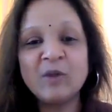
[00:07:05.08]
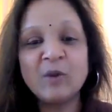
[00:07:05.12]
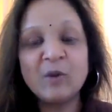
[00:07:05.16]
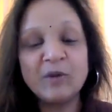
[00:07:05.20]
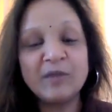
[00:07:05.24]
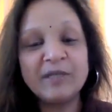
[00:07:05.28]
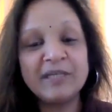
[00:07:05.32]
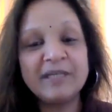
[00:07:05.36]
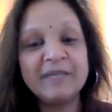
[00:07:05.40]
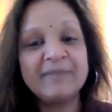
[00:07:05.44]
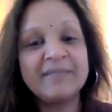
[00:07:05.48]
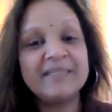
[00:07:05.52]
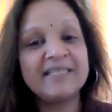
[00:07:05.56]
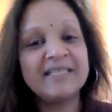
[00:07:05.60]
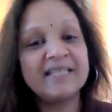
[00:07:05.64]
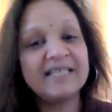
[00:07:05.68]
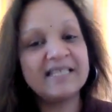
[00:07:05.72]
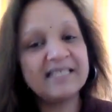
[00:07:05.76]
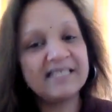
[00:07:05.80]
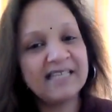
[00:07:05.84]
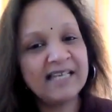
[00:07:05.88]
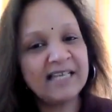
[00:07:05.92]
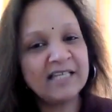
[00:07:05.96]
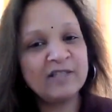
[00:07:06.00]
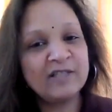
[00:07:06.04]
only be
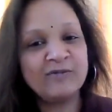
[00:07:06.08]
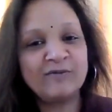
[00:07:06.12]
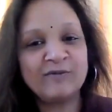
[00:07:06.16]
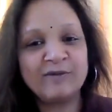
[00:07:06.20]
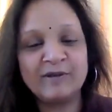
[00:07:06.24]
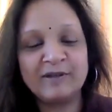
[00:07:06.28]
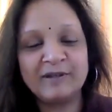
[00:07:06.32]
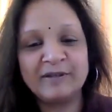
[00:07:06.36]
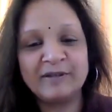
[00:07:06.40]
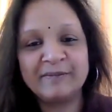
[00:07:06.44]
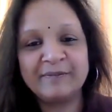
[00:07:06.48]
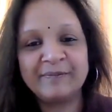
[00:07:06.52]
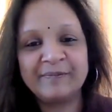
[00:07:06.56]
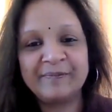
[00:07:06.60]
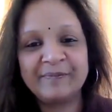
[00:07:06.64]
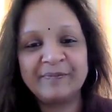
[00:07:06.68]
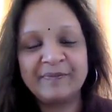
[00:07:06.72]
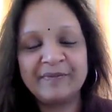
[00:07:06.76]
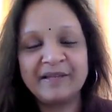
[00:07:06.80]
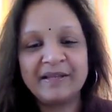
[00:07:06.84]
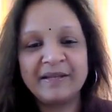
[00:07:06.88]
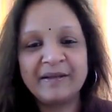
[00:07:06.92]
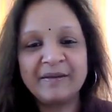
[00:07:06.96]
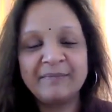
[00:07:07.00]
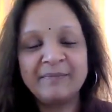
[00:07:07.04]
successful.
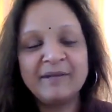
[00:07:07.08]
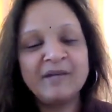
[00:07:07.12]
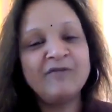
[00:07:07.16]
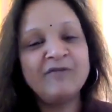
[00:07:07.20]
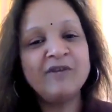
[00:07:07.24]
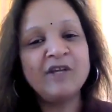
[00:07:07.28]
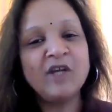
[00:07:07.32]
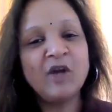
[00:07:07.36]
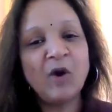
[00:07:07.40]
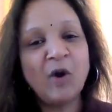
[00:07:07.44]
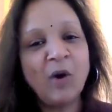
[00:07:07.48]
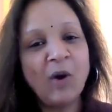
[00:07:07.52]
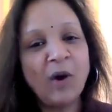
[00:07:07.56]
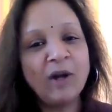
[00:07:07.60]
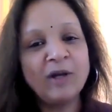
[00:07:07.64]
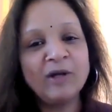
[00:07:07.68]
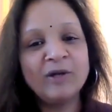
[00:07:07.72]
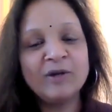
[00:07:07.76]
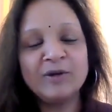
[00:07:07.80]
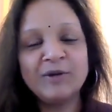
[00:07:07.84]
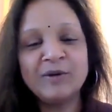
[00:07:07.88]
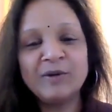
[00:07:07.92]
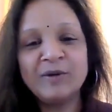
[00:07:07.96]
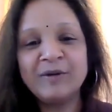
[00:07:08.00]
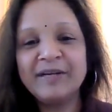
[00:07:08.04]
But we all
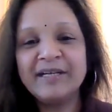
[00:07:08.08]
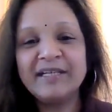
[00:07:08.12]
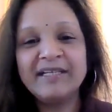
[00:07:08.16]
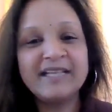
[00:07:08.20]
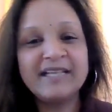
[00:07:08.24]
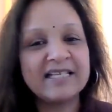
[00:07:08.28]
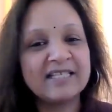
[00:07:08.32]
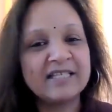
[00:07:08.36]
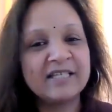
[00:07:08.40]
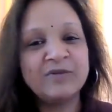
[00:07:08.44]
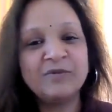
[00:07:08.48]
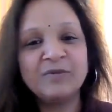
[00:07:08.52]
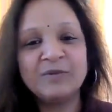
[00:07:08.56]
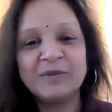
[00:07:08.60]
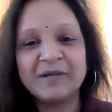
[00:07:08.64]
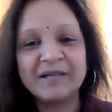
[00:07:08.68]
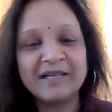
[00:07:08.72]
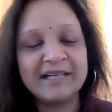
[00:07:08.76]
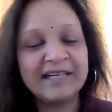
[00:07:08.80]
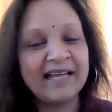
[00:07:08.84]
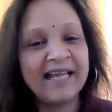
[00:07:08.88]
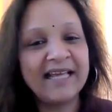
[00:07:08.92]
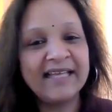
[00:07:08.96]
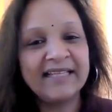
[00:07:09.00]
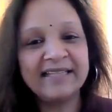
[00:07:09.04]
know it doesn't work
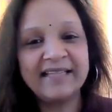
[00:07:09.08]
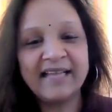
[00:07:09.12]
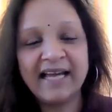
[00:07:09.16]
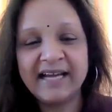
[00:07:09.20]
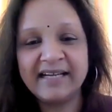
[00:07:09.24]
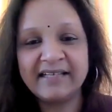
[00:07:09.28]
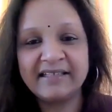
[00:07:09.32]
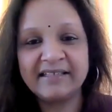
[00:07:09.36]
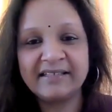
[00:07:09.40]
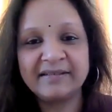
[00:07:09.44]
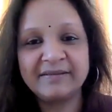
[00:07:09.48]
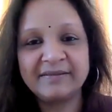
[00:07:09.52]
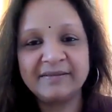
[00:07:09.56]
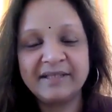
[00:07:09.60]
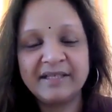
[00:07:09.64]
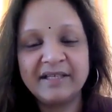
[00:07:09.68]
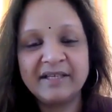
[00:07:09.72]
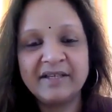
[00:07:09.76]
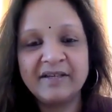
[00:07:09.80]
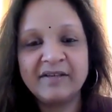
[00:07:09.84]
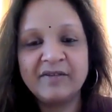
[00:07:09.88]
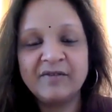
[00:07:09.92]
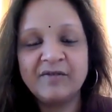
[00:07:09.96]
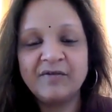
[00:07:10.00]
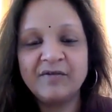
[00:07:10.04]
like that.
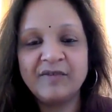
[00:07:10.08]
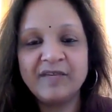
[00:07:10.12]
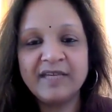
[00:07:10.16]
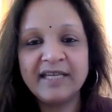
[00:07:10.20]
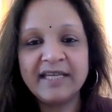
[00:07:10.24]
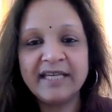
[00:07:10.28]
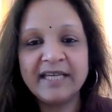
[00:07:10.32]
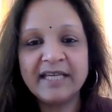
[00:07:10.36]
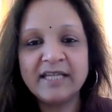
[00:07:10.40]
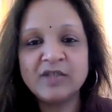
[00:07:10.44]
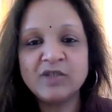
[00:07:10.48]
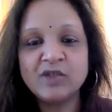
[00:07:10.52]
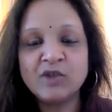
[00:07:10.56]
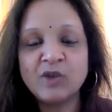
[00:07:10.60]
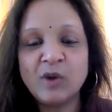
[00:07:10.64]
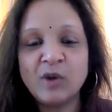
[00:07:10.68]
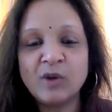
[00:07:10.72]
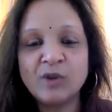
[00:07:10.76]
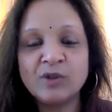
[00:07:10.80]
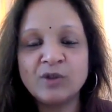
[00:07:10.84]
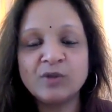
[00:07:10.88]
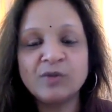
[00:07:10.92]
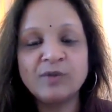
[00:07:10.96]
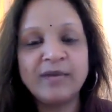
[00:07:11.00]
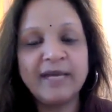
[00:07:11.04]
We can
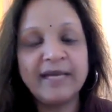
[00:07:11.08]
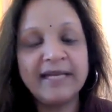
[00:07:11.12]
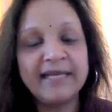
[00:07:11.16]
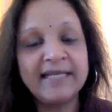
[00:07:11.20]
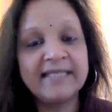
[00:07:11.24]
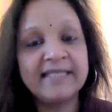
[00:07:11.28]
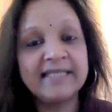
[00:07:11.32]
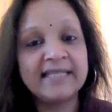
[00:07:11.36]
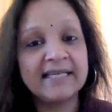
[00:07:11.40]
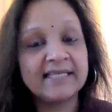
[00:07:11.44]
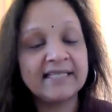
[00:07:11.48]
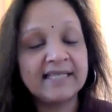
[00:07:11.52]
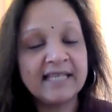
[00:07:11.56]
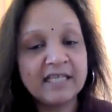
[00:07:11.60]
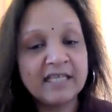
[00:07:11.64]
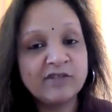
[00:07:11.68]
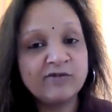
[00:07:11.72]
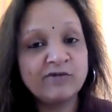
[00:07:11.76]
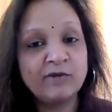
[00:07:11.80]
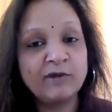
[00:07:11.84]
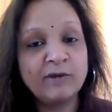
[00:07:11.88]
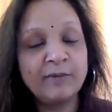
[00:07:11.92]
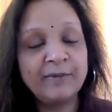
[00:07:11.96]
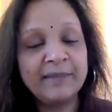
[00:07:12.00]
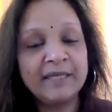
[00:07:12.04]
talk to any
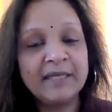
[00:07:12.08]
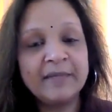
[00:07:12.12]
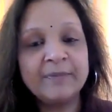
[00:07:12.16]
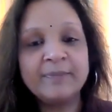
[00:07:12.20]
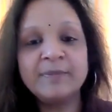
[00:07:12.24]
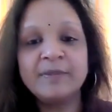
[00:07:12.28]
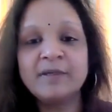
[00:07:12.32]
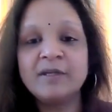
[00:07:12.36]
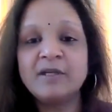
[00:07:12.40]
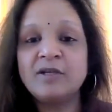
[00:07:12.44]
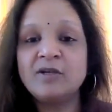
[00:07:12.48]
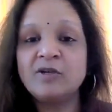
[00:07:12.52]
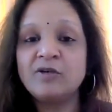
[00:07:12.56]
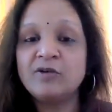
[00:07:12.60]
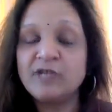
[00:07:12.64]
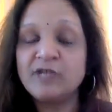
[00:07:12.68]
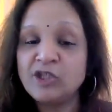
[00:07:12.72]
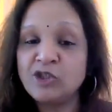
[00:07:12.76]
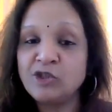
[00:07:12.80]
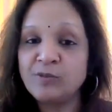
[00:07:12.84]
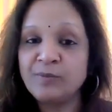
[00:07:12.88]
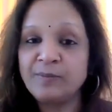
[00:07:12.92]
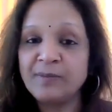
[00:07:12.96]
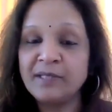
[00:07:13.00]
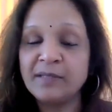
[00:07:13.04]
successful people,
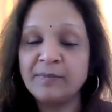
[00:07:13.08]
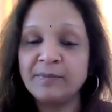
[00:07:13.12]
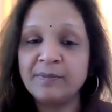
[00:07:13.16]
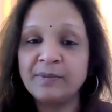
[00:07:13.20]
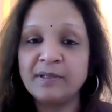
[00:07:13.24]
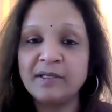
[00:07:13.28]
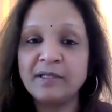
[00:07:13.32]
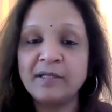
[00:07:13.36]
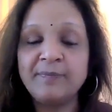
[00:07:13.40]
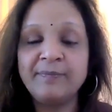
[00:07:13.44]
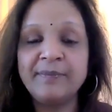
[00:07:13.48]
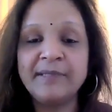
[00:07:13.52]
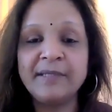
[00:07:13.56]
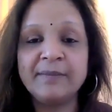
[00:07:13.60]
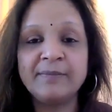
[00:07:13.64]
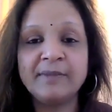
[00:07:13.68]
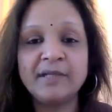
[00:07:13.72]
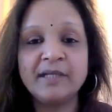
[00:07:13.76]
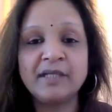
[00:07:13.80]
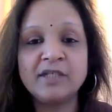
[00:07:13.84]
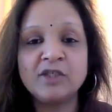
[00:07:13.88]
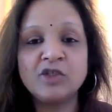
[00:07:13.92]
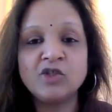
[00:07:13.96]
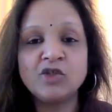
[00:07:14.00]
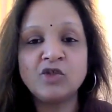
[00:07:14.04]
rich people,
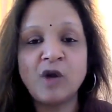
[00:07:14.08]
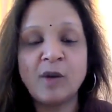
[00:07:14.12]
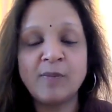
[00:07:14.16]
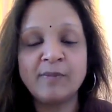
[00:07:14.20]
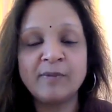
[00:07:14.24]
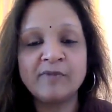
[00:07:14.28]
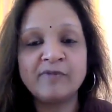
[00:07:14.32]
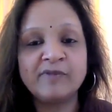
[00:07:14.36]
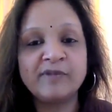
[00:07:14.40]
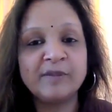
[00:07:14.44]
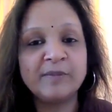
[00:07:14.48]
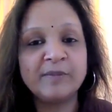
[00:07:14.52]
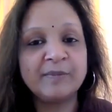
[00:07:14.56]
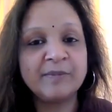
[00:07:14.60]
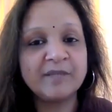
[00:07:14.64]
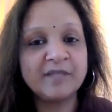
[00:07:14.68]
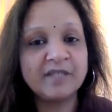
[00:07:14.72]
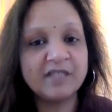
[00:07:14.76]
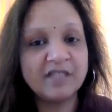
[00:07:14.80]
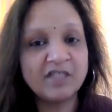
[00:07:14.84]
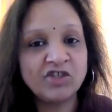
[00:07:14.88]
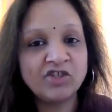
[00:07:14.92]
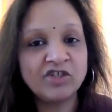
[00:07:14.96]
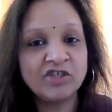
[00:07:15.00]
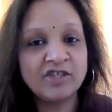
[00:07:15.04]
people in top of the
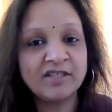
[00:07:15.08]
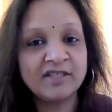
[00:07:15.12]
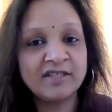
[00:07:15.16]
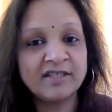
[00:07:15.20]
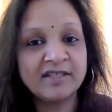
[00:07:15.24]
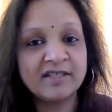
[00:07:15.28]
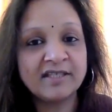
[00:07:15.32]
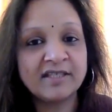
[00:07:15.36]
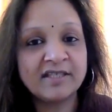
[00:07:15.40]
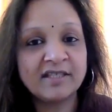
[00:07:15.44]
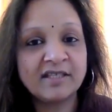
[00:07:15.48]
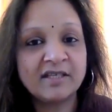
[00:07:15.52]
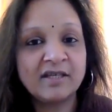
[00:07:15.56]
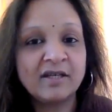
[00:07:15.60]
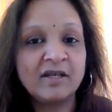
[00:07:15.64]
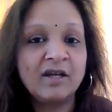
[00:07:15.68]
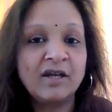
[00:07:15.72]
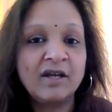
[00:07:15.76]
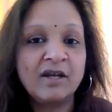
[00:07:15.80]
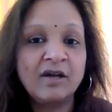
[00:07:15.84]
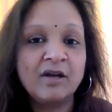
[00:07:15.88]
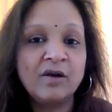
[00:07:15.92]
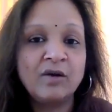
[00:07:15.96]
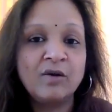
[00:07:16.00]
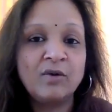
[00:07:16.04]
positions,
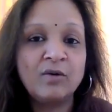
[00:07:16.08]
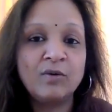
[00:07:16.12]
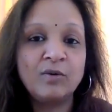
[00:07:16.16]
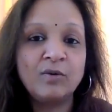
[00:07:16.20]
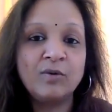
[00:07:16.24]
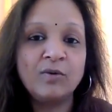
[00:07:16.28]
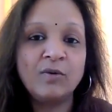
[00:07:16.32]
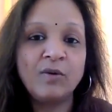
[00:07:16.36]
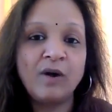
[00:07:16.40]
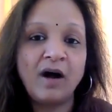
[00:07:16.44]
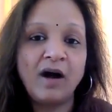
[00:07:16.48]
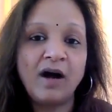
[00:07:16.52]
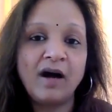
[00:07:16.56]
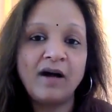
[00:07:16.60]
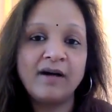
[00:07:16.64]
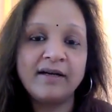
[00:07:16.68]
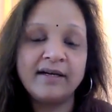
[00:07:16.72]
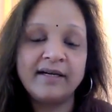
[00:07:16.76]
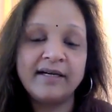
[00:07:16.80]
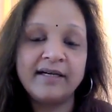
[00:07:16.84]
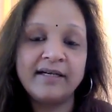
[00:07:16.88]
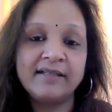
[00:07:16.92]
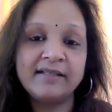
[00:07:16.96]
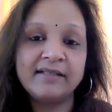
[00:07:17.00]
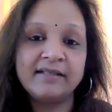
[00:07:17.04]
who are
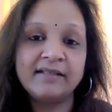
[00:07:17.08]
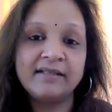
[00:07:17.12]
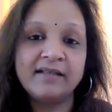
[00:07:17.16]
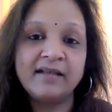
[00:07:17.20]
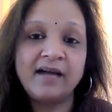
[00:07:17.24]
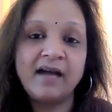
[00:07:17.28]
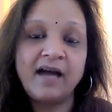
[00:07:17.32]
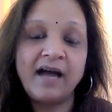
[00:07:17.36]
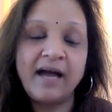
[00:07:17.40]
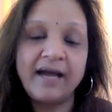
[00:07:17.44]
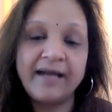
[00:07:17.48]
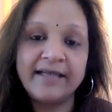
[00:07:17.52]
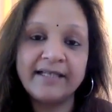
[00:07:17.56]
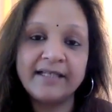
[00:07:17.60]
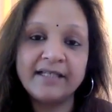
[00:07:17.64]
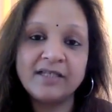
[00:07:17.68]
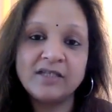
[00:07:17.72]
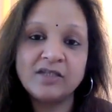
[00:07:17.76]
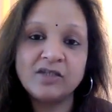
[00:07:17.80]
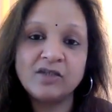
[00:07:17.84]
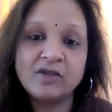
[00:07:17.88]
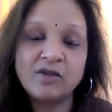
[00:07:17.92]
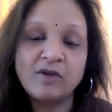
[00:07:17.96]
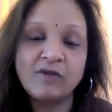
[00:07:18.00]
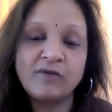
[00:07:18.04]
in the
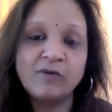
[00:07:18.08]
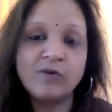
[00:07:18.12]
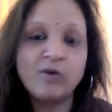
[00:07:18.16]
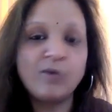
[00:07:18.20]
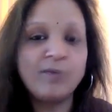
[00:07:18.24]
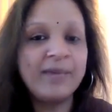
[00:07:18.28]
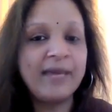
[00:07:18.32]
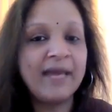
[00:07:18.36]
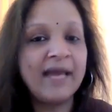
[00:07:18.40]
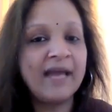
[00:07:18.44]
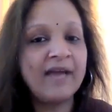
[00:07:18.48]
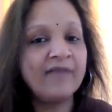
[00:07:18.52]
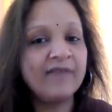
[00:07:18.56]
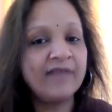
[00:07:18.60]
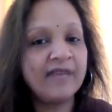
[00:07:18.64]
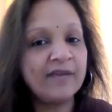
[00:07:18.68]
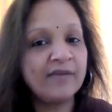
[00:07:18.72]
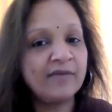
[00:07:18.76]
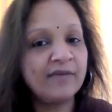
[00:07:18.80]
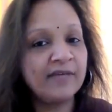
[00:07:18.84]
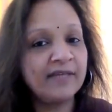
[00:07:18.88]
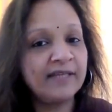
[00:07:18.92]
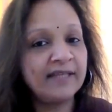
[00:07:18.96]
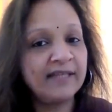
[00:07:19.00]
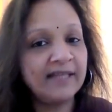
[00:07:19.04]
highest of, who may have
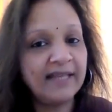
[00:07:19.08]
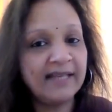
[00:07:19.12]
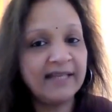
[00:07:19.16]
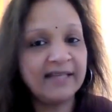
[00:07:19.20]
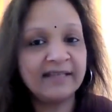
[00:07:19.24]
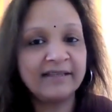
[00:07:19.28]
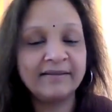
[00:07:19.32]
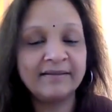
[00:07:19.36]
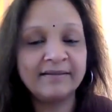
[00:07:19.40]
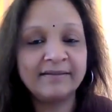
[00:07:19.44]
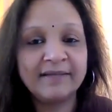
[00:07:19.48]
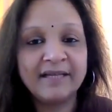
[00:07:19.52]
everything.